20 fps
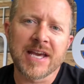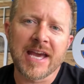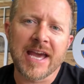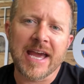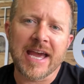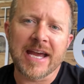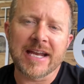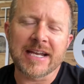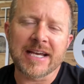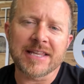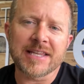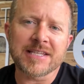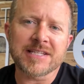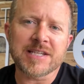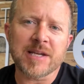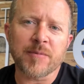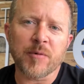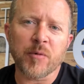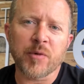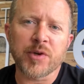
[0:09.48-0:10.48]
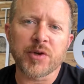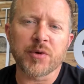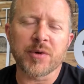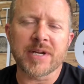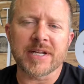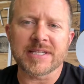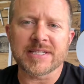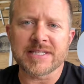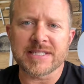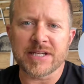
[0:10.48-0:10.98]
And this summer we're doing
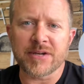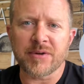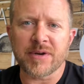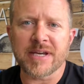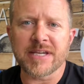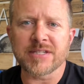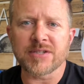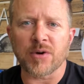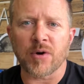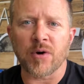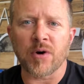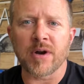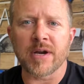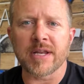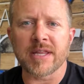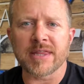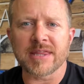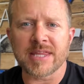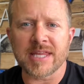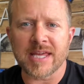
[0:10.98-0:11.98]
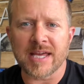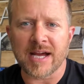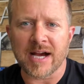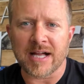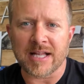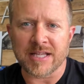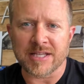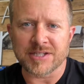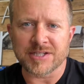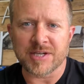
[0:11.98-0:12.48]
a series on
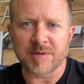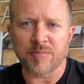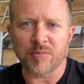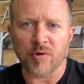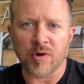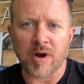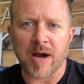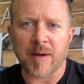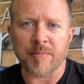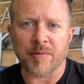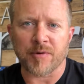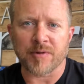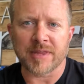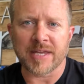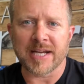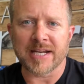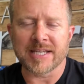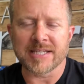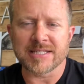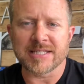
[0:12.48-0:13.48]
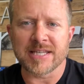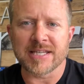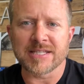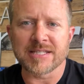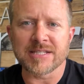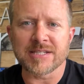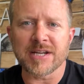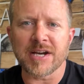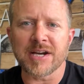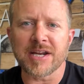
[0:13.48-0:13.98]
theology proper. That is the
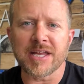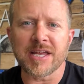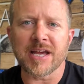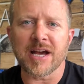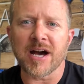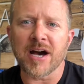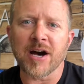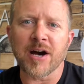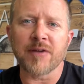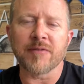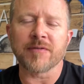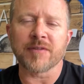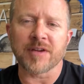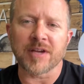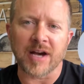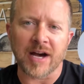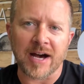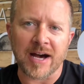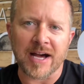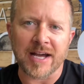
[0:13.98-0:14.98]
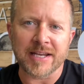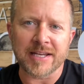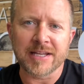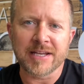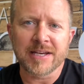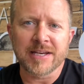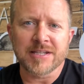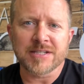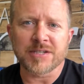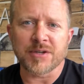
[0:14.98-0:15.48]
study of God.
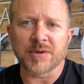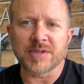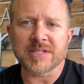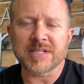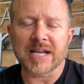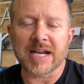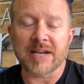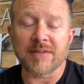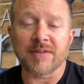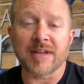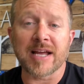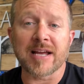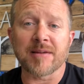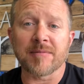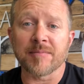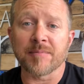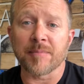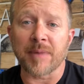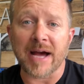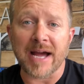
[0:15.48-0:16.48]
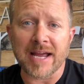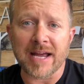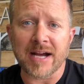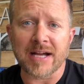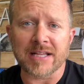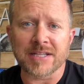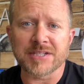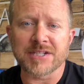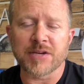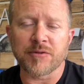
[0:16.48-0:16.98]
So it's kind of like
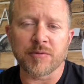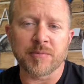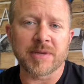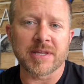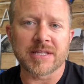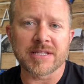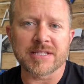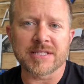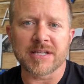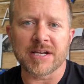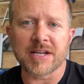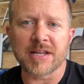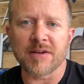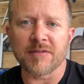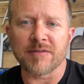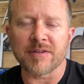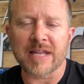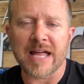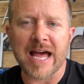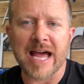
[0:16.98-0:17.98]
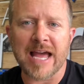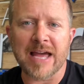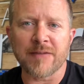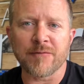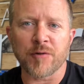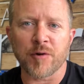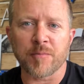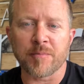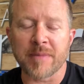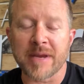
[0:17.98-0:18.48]
biology would be the study of
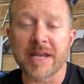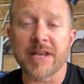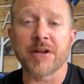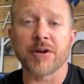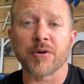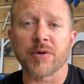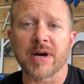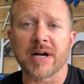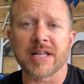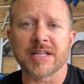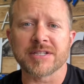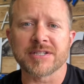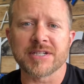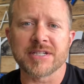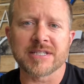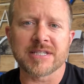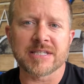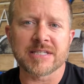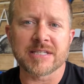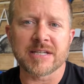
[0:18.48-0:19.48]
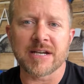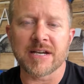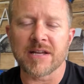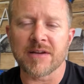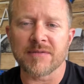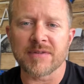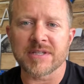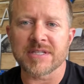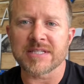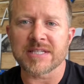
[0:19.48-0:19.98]
life, or meteorology is the study
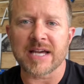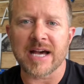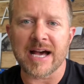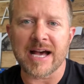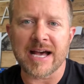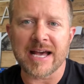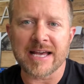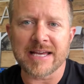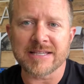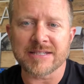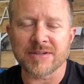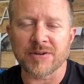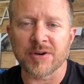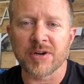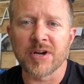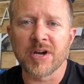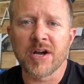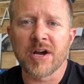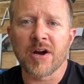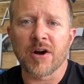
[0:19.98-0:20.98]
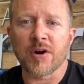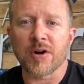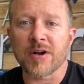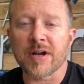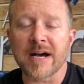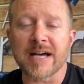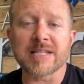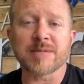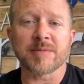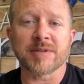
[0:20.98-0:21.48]
of the skies, or
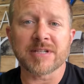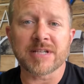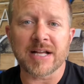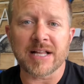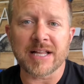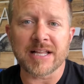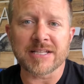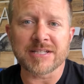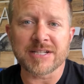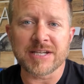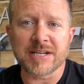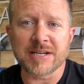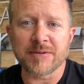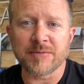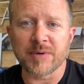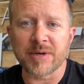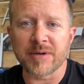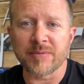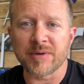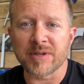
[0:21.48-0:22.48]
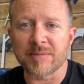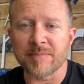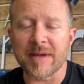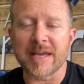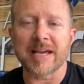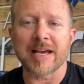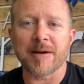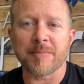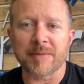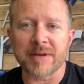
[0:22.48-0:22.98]
cosmetology with
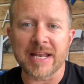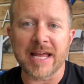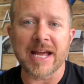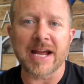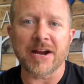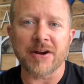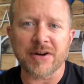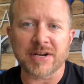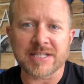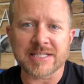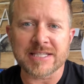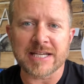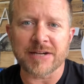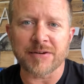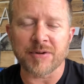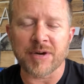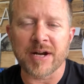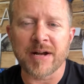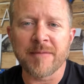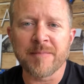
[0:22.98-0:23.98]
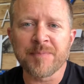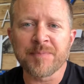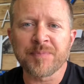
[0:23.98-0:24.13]
makeup and hair, etc.